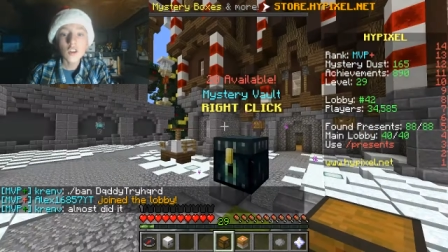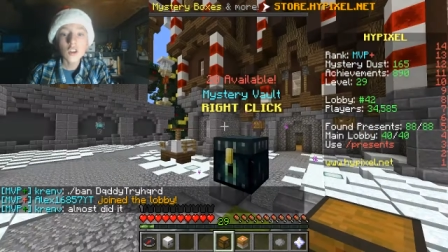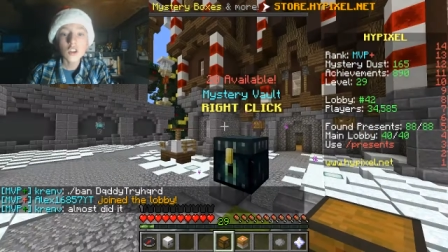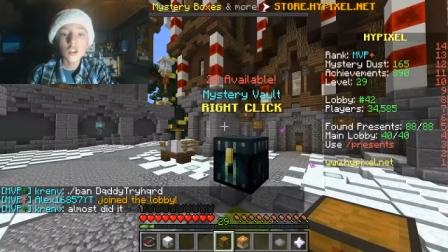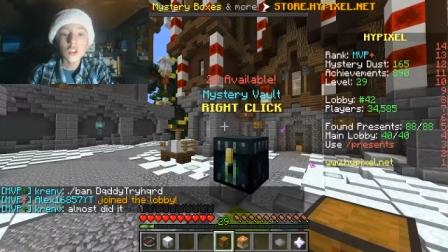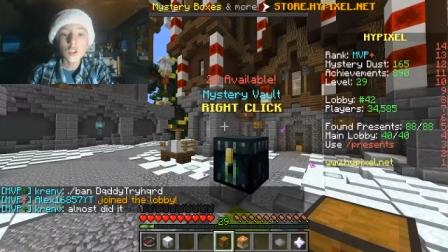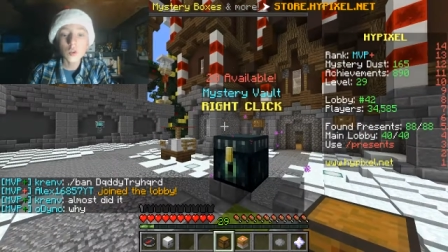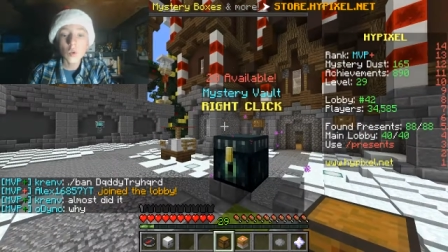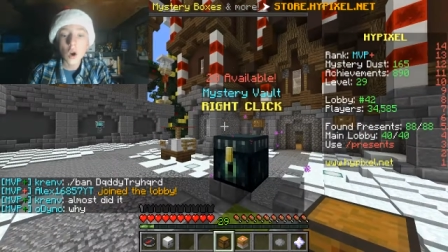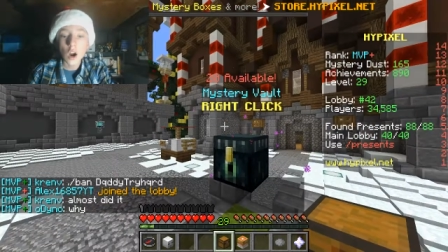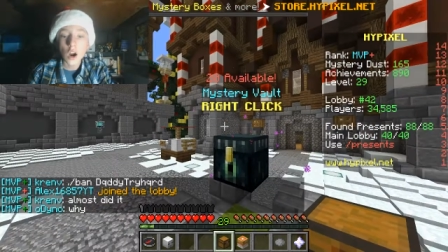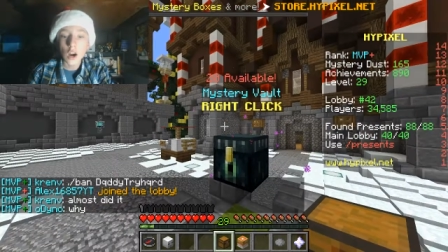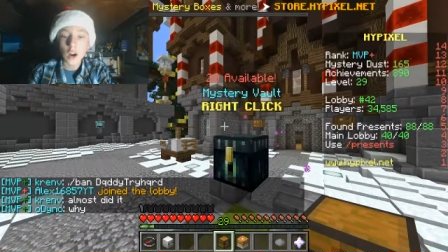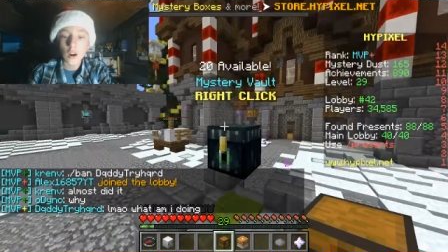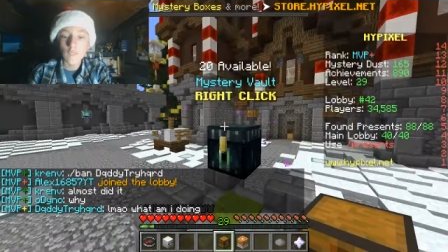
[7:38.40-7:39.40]
gonna do
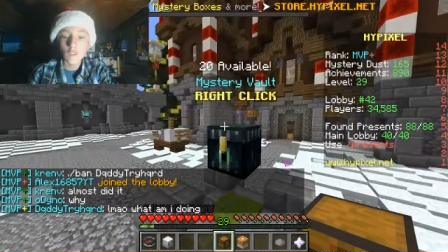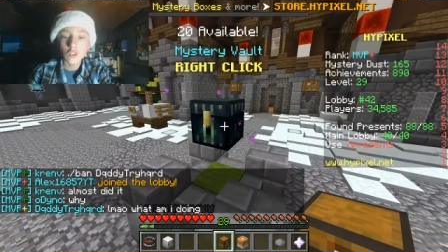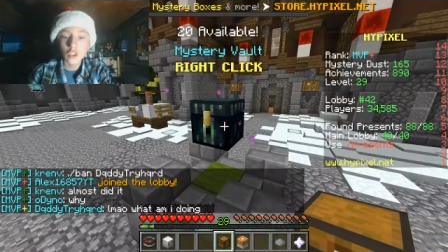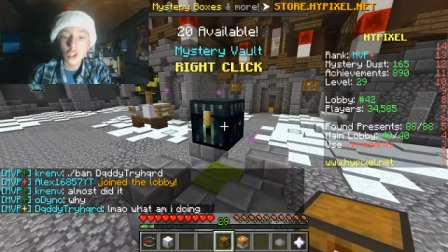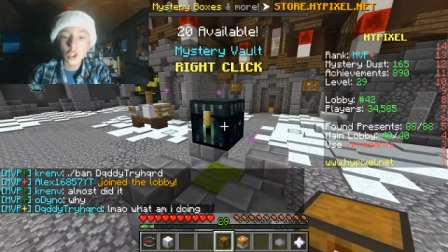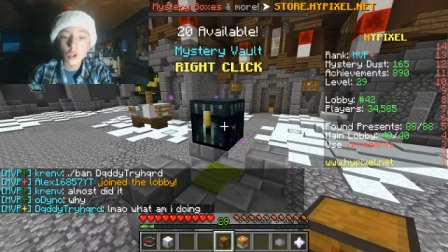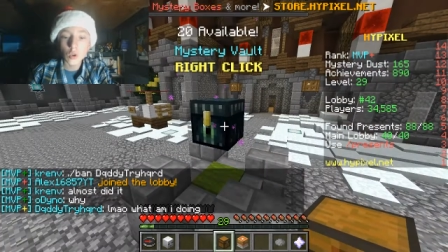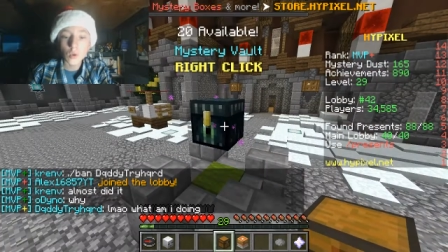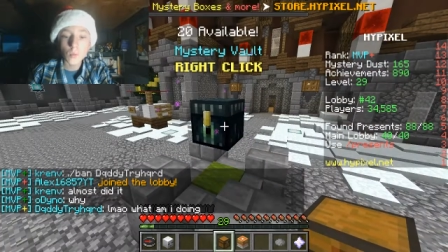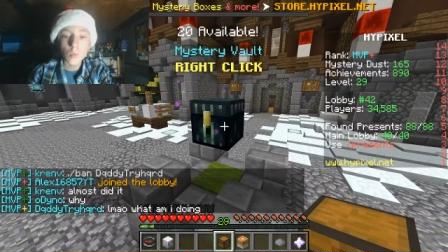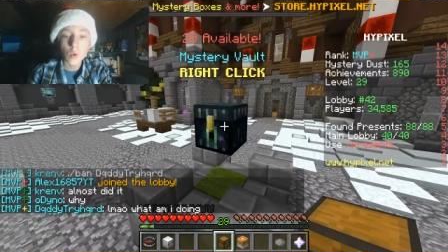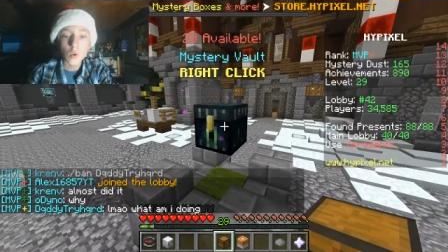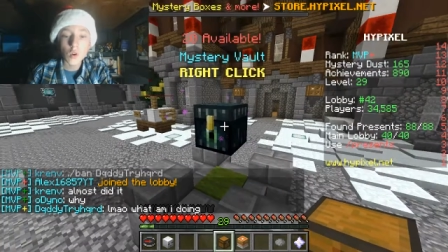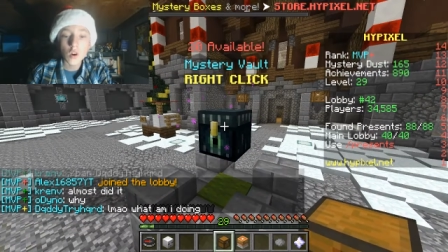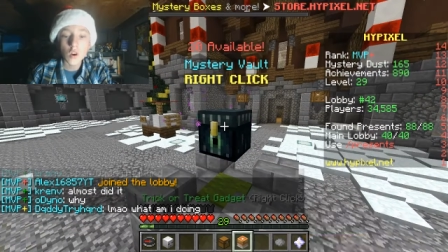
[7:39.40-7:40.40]
um two
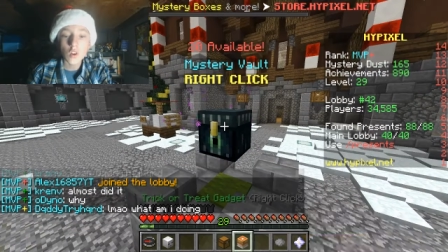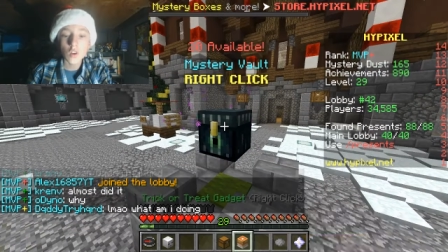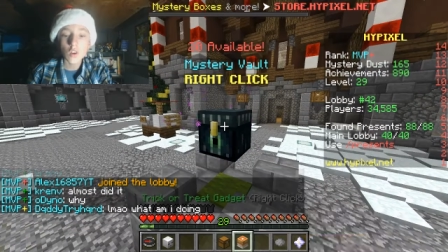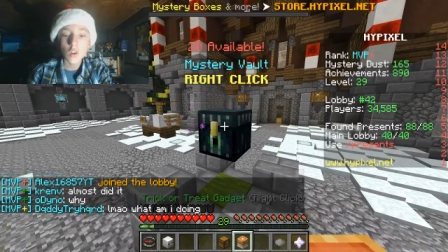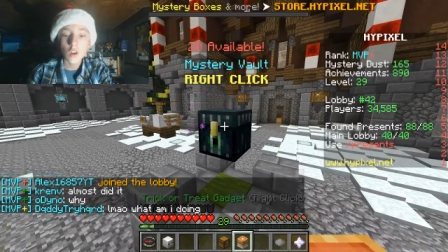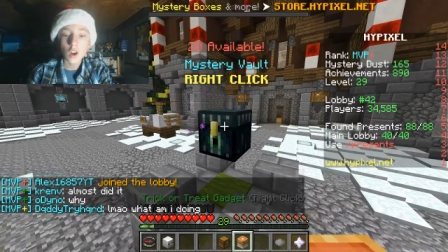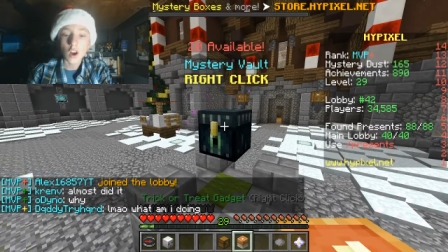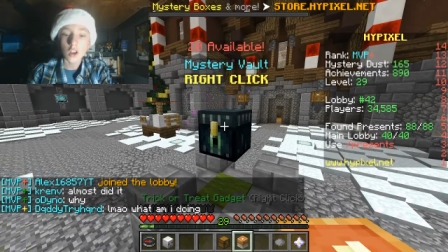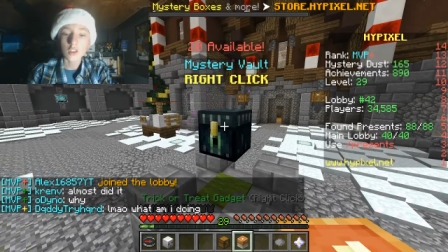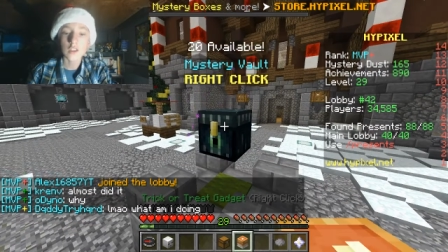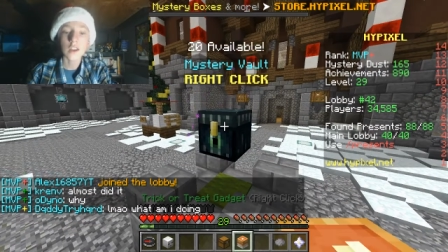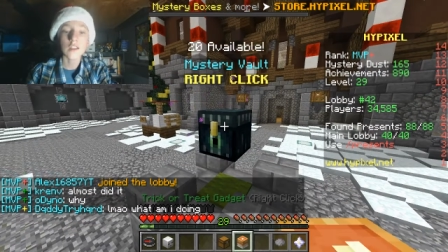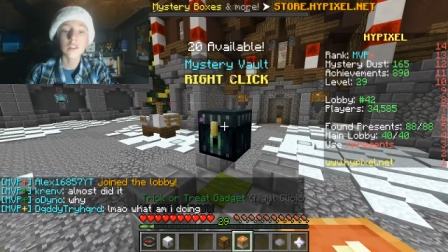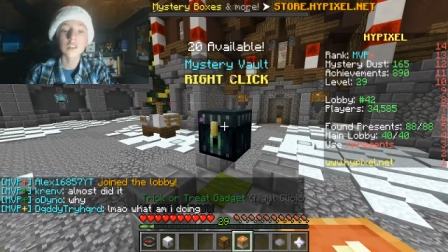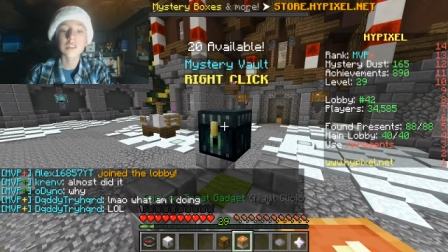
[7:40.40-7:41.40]
more. Also,
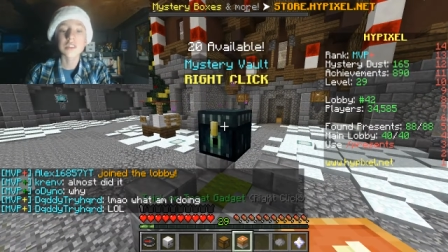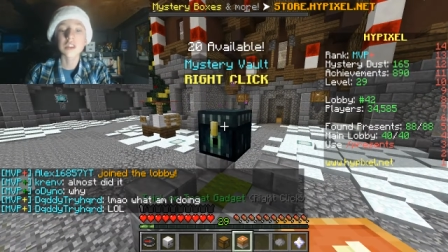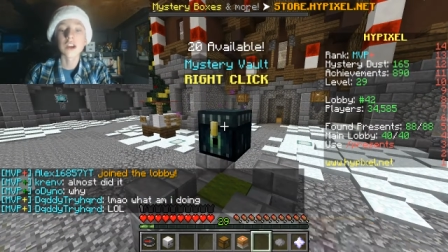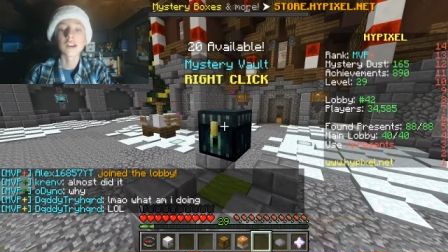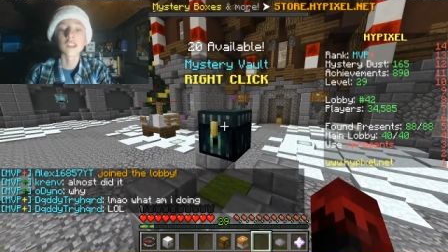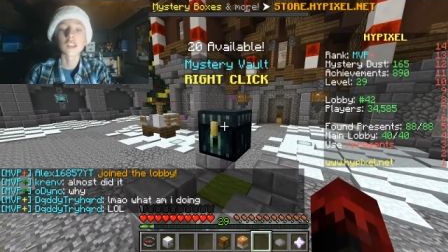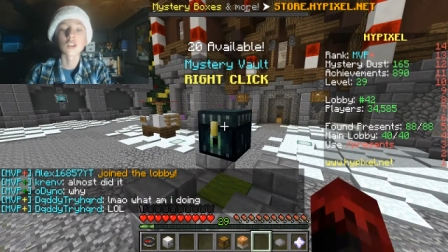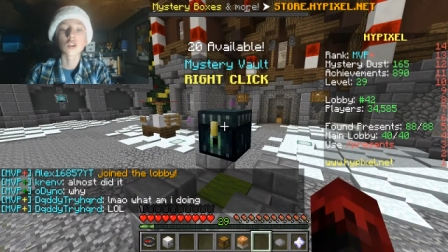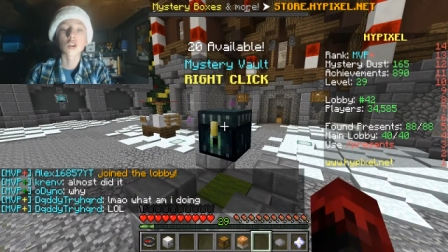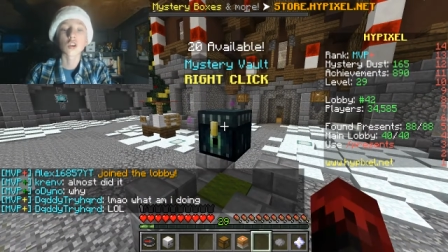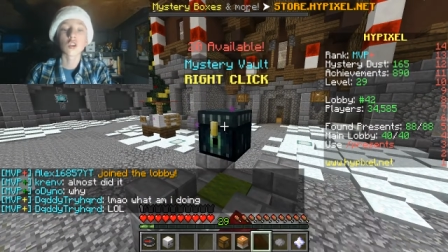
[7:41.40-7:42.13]
I still have the trick or